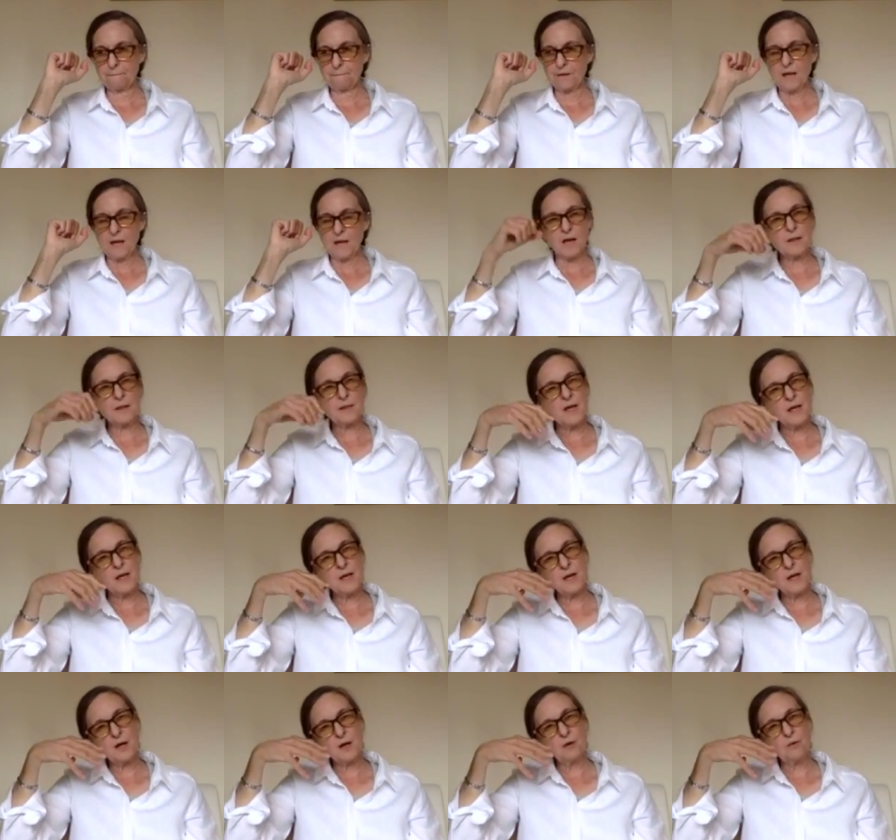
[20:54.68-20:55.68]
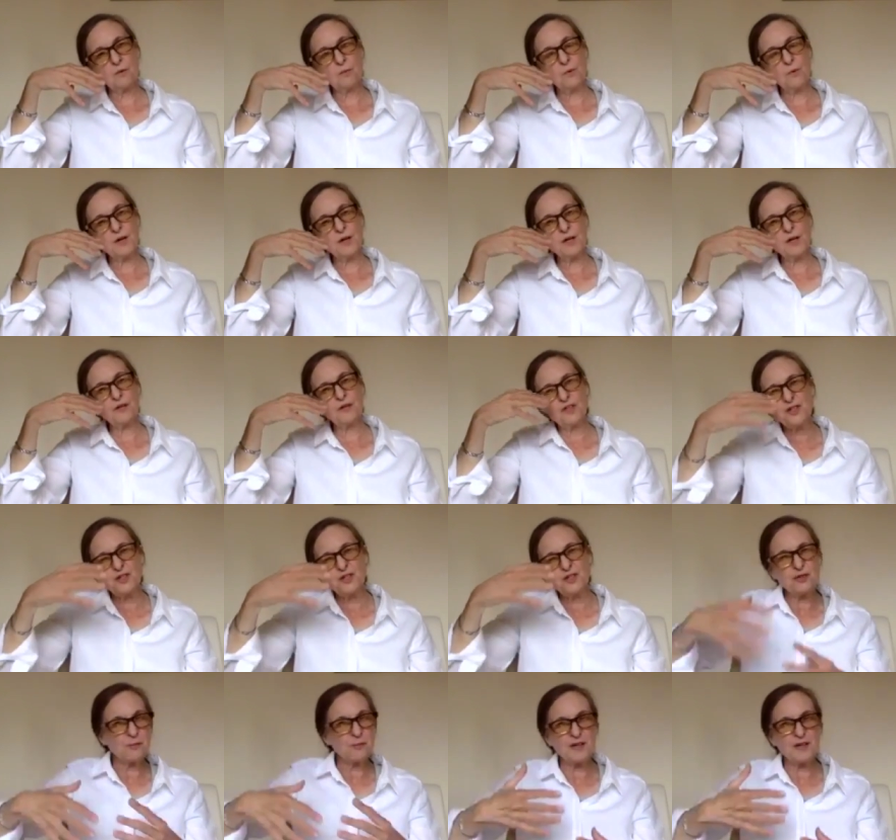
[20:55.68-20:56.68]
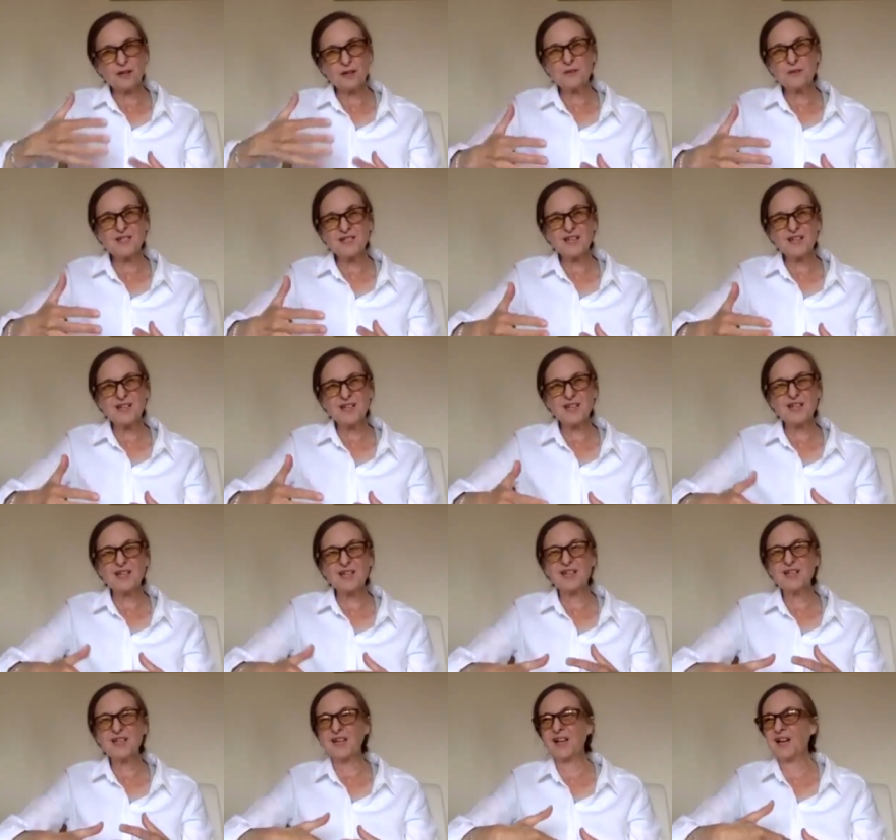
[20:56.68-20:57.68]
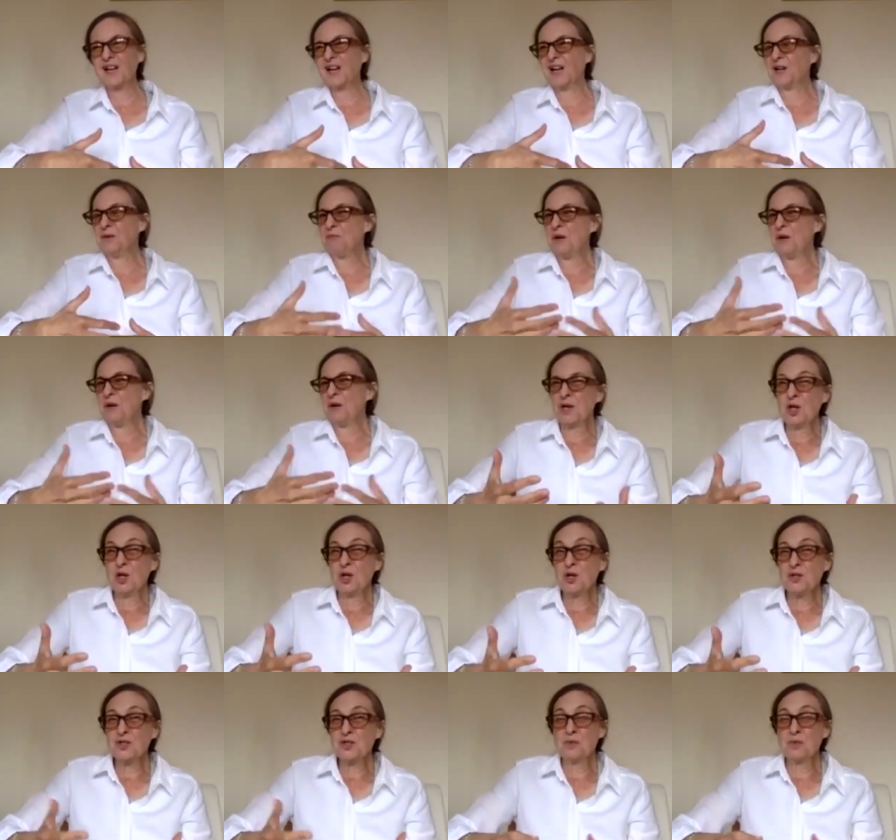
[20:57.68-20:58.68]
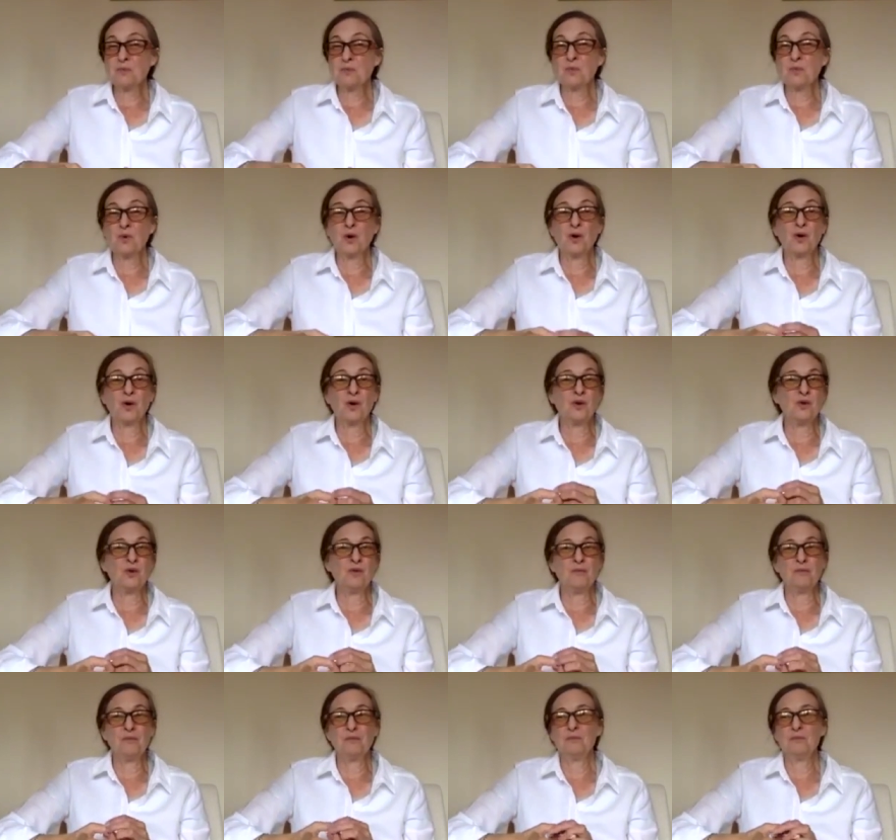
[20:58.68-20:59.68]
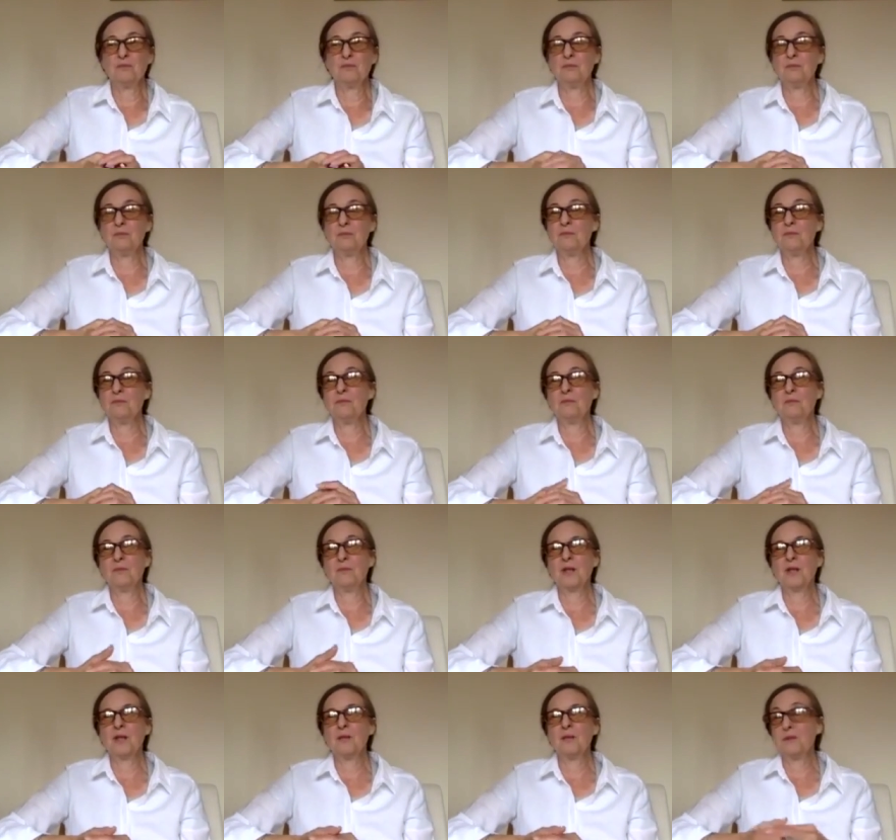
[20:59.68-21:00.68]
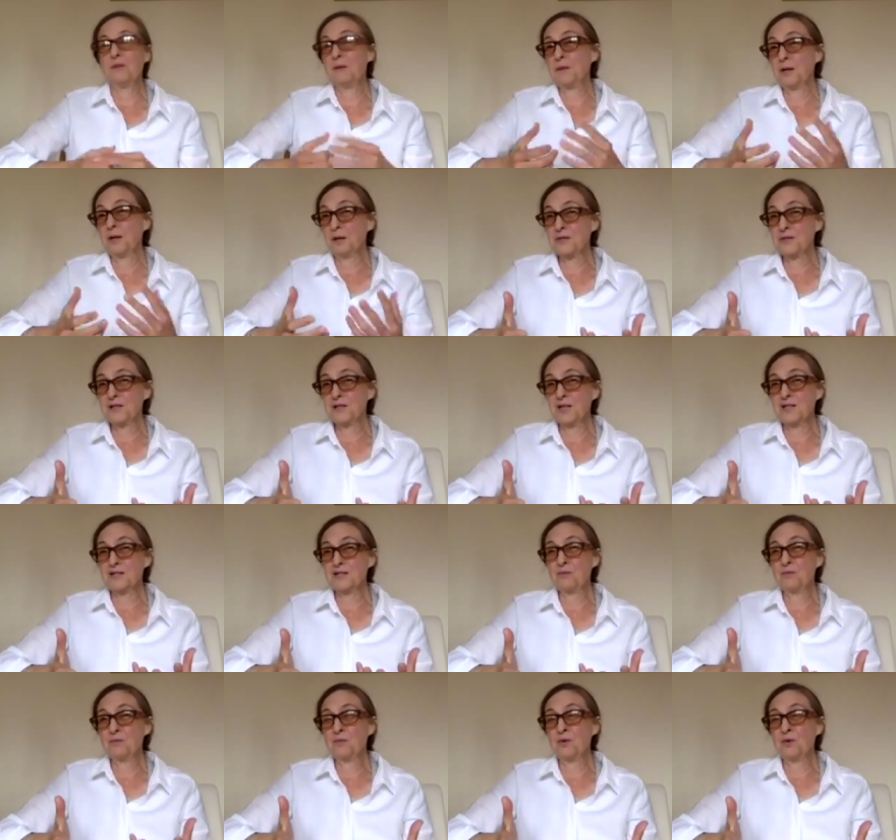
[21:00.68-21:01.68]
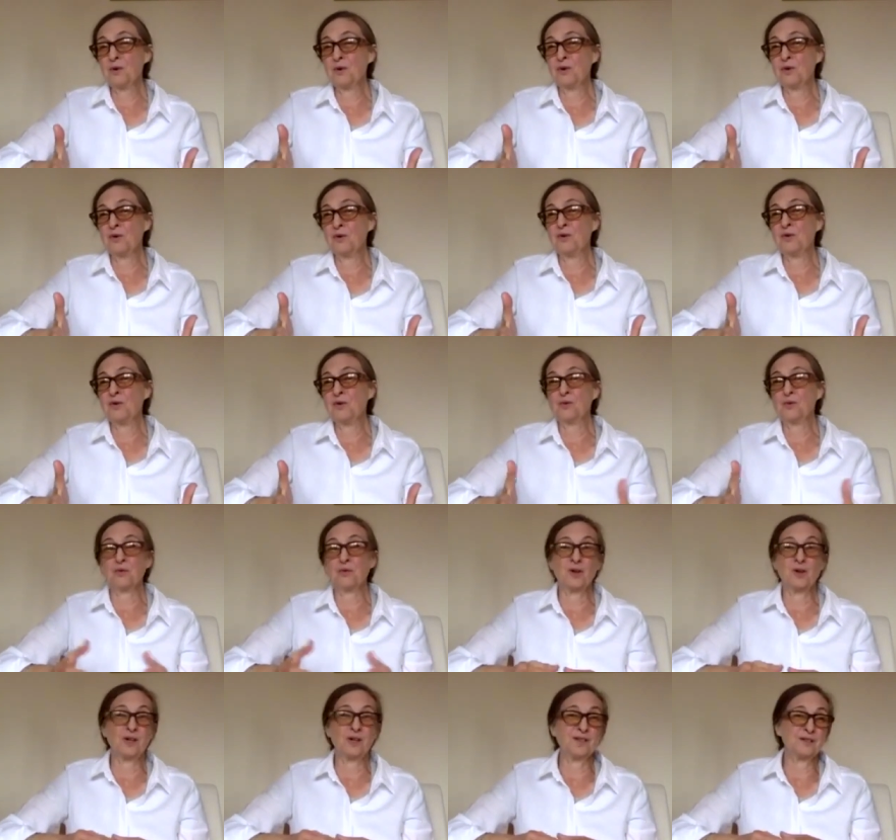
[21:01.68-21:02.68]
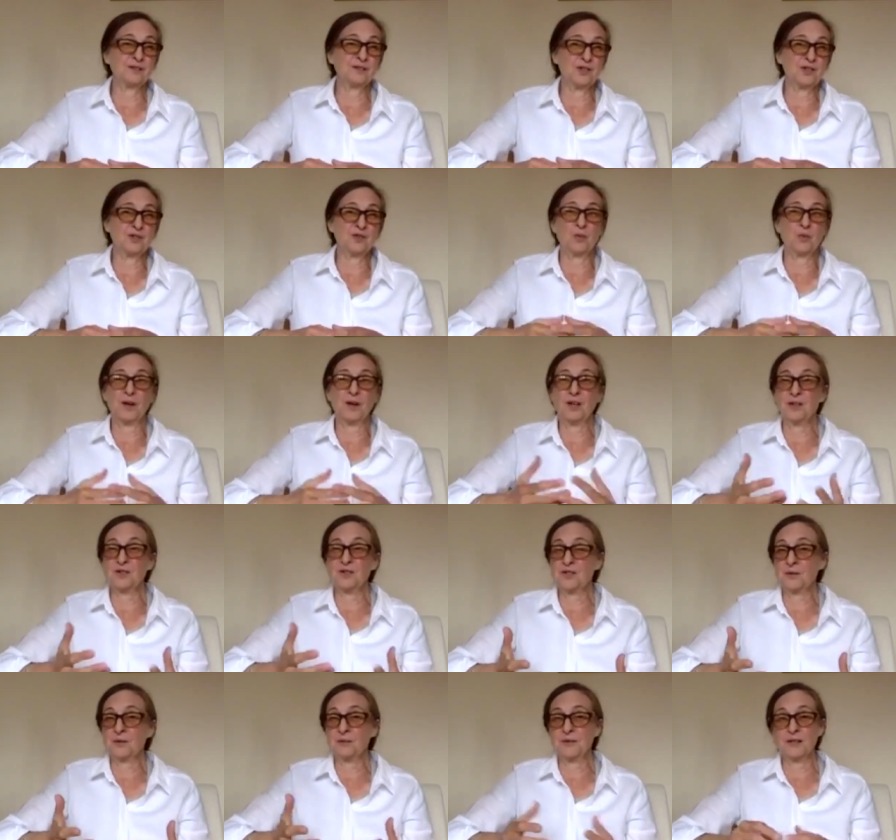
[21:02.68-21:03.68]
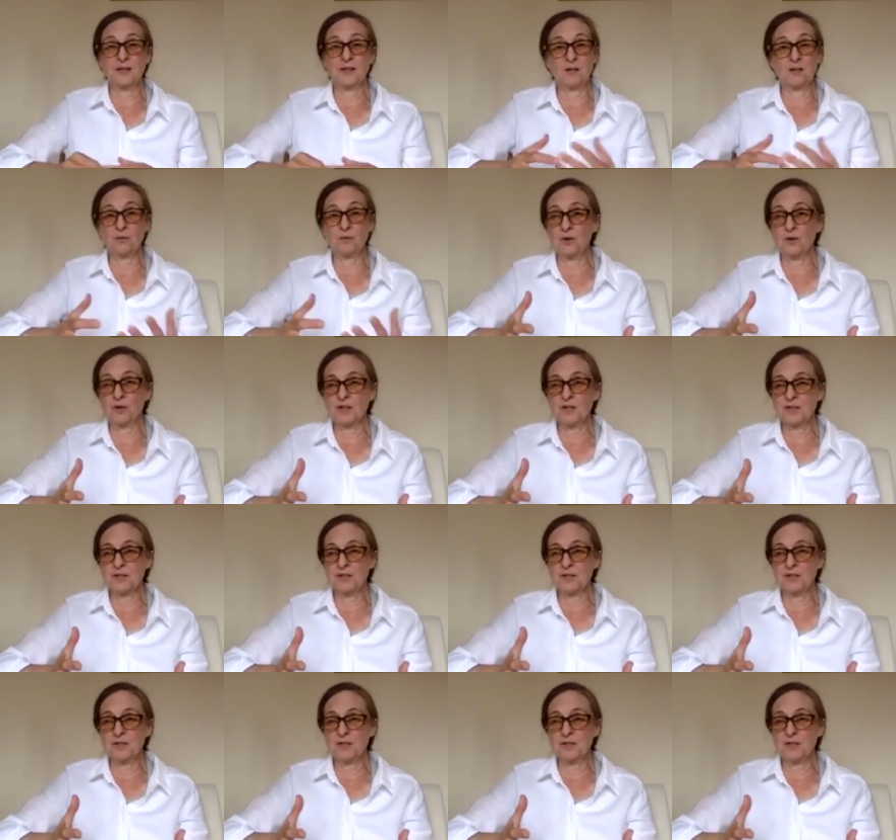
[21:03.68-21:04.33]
And then if I do make a mistake, maybe I hurt someone, maybe I upset someone, or I just dwell on something, get the wrong end of the